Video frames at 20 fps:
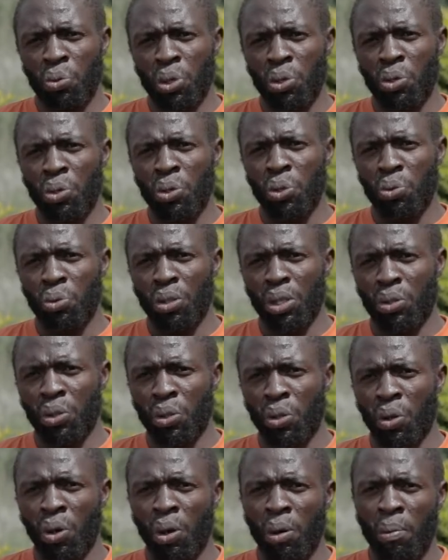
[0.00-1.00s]
We use what we
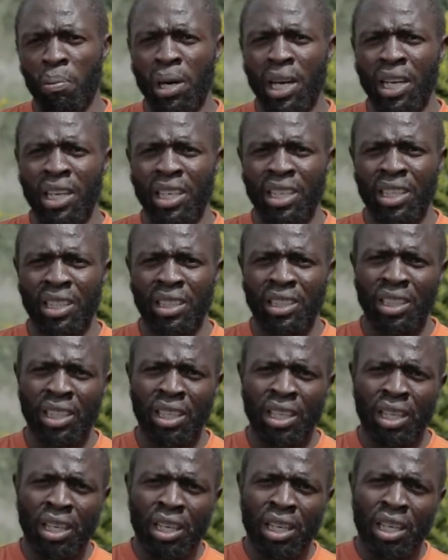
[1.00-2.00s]
call binders.
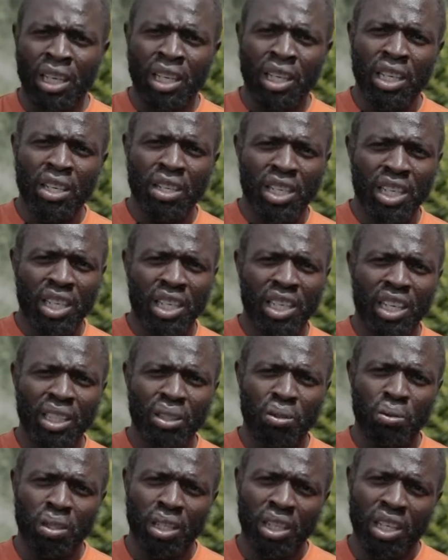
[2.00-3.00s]
In
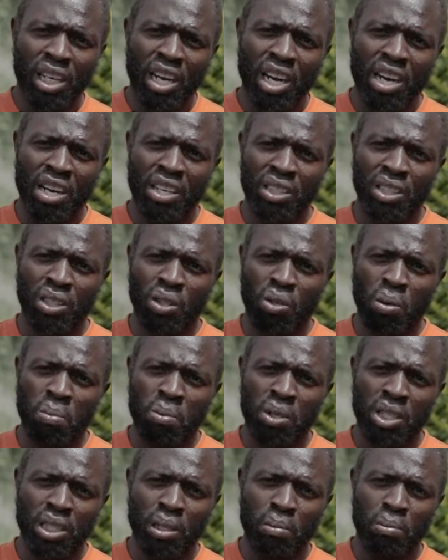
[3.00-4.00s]
regards to the KRC
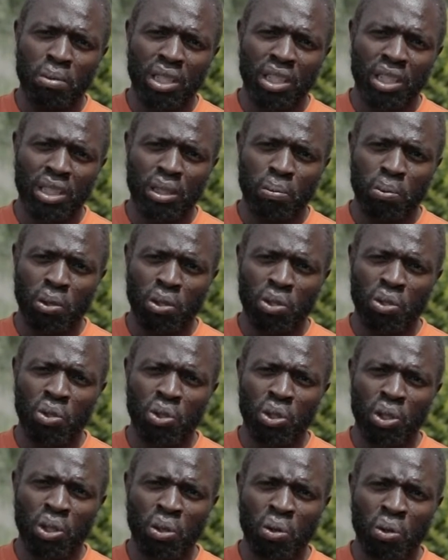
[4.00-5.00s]
community briquettes
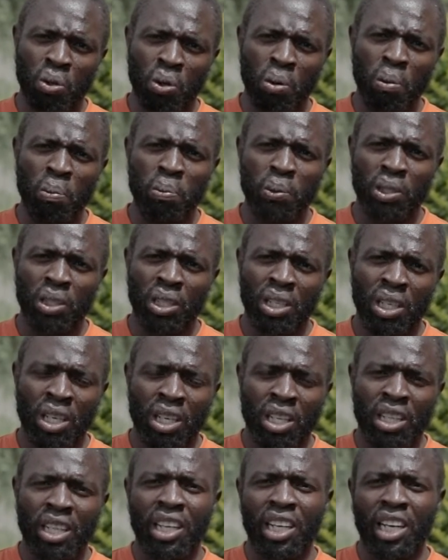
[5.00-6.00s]
producing groups,
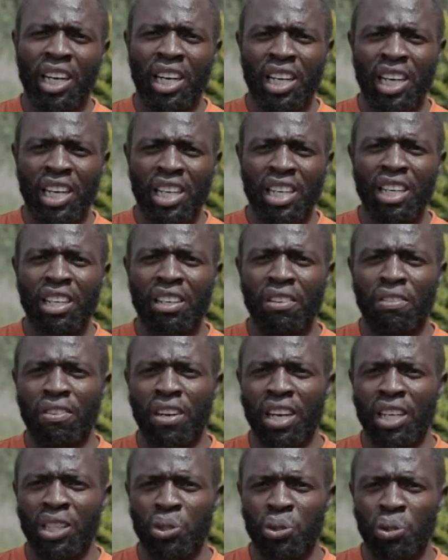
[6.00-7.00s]
they can
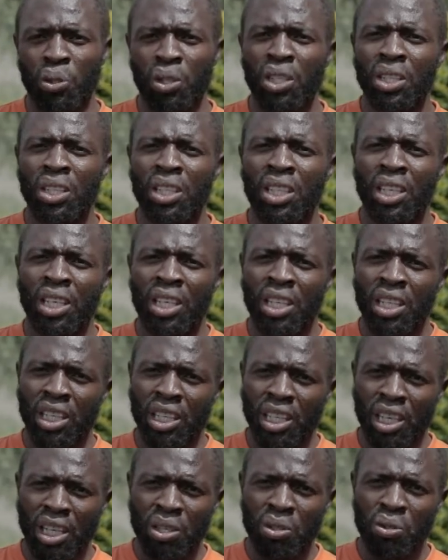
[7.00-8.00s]
identify soil, they
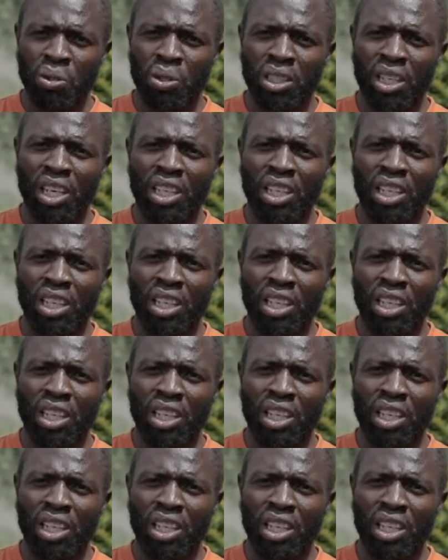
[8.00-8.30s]
can use